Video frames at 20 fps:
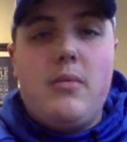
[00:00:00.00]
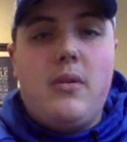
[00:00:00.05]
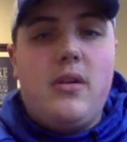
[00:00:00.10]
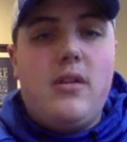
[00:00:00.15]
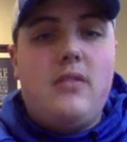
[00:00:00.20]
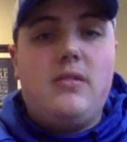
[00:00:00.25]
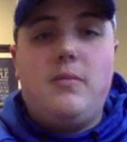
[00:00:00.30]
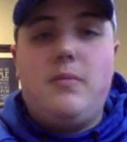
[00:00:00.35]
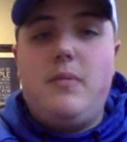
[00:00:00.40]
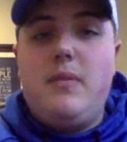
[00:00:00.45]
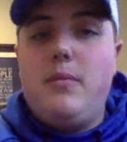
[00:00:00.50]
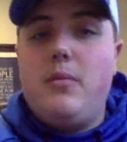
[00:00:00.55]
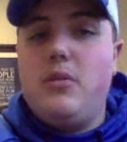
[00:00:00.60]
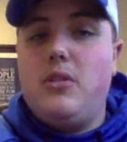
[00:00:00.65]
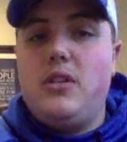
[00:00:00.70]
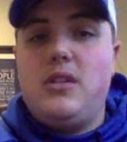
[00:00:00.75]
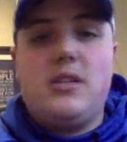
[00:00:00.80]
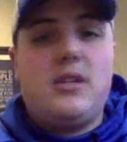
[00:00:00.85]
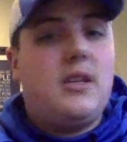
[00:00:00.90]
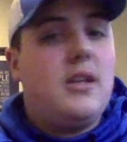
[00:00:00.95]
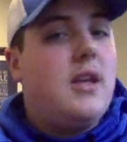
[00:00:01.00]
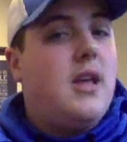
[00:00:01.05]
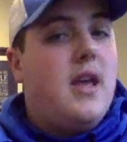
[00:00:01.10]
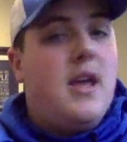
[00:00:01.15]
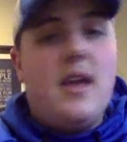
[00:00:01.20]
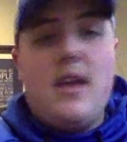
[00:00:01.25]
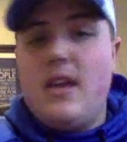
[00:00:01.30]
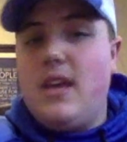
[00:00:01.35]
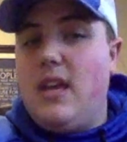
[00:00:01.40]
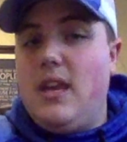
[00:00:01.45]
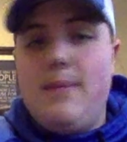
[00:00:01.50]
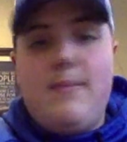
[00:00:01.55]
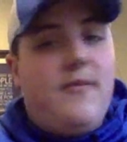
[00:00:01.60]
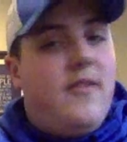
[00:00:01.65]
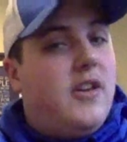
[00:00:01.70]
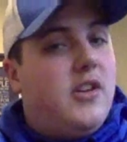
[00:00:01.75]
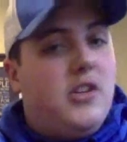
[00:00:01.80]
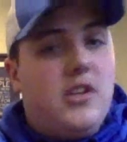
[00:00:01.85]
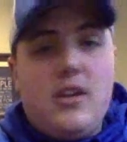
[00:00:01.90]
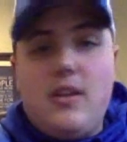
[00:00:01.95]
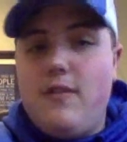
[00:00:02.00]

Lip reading: But as people just keep fishing